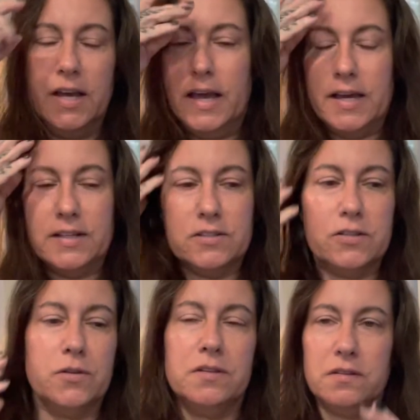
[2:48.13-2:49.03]
And
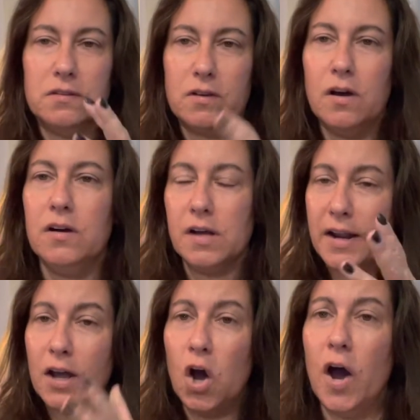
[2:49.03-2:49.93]
so this is all kind
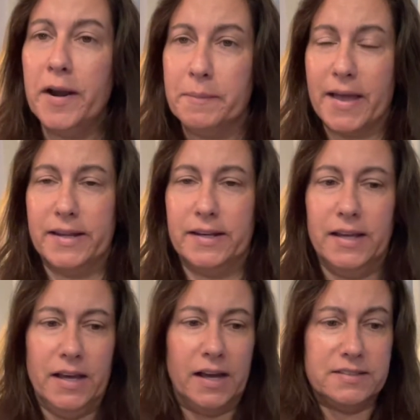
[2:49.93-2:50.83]
of automated.
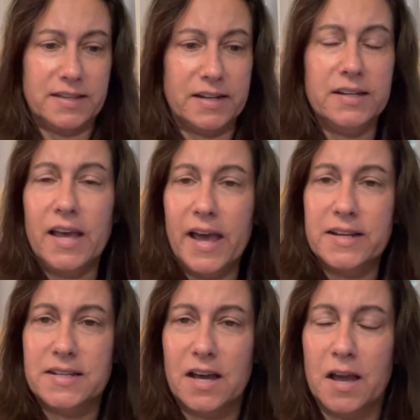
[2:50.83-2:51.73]
I set it ahead of
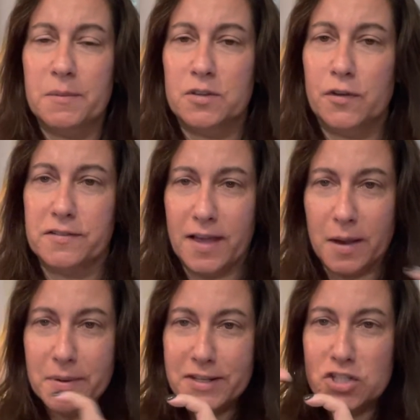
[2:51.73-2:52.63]
time as far as how
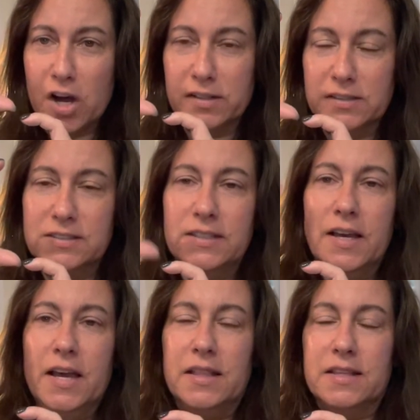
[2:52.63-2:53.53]
many chunks.
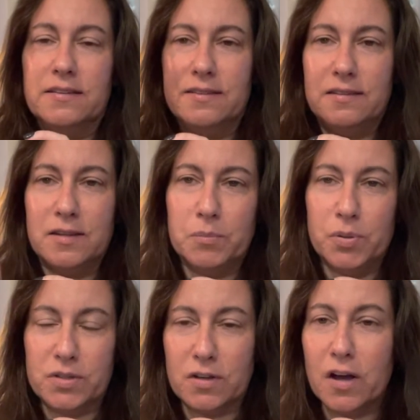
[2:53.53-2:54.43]
The system
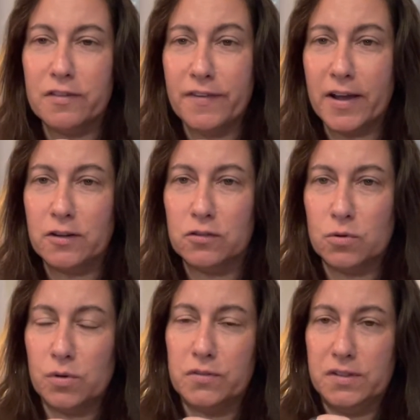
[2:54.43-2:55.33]
puts all the final
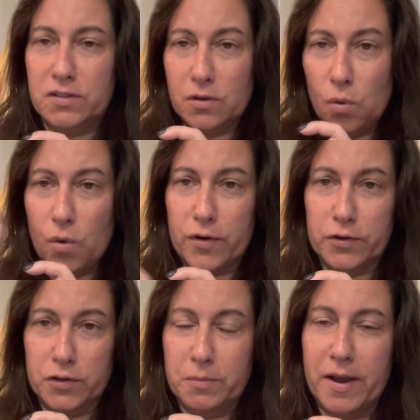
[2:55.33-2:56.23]
scores into order
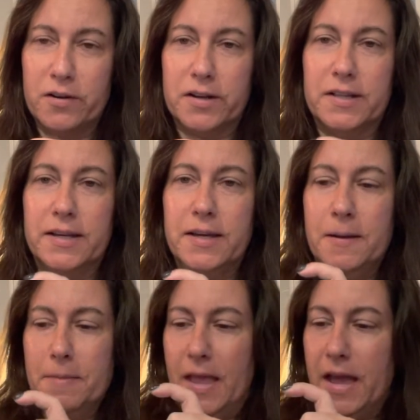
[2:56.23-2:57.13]
numerically,
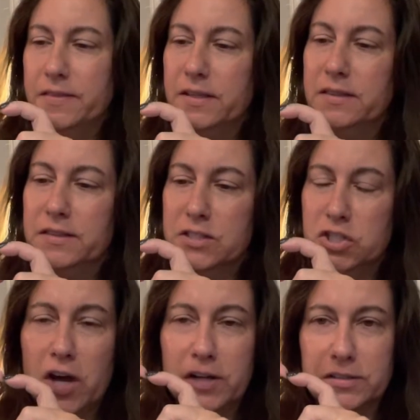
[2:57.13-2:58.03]
and then the
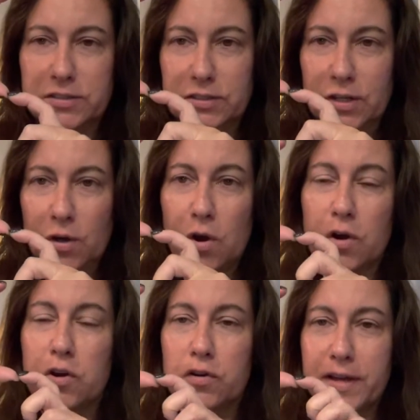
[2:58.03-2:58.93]
chunks are
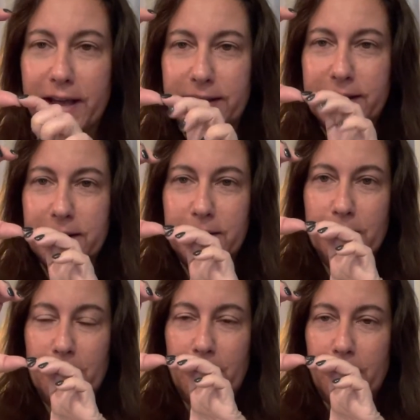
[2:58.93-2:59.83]
created
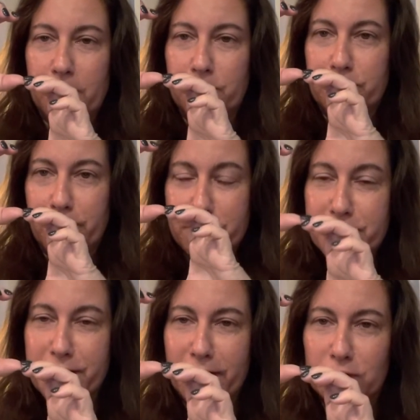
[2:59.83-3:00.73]
from the
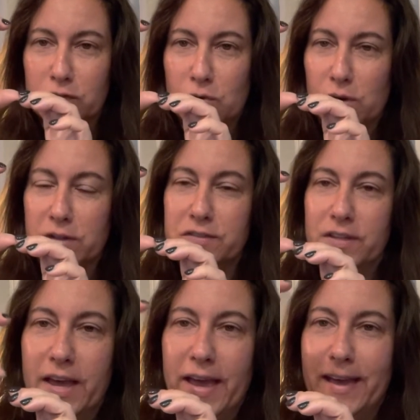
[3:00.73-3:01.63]
final scores,
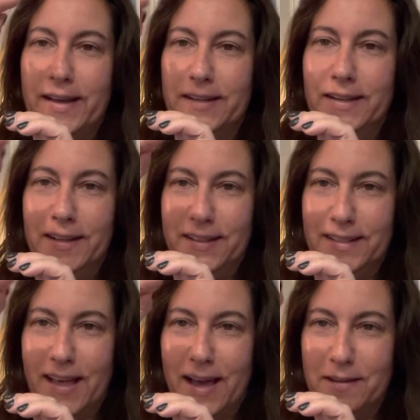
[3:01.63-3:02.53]
and
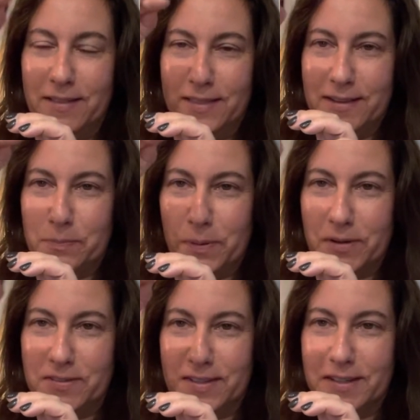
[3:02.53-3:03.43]
that this
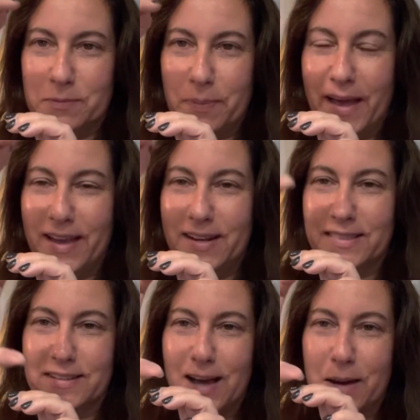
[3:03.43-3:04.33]
person gets paid at
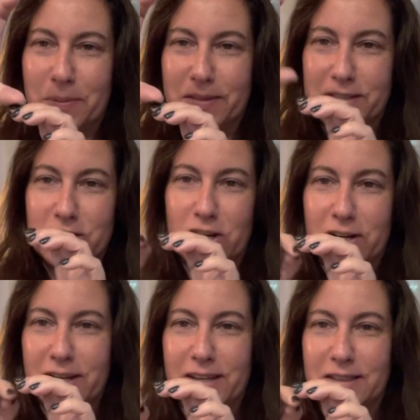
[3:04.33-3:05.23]
the top of this
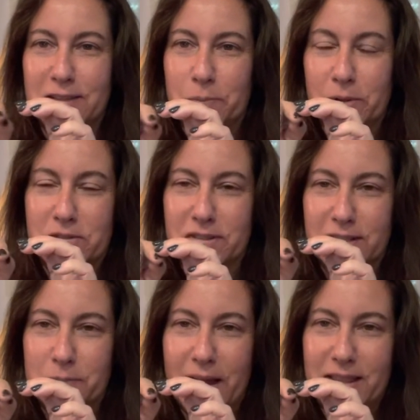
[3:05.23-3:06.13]
chunk and this person
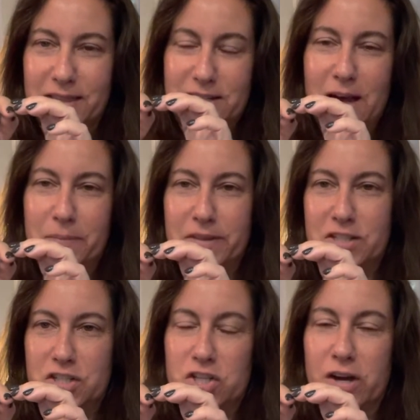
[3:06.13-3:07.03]
gets paid at the top of
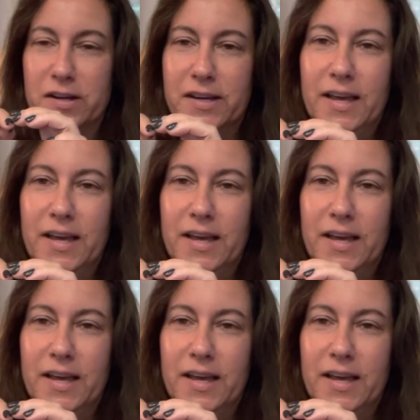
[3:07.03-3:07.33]
this chunk.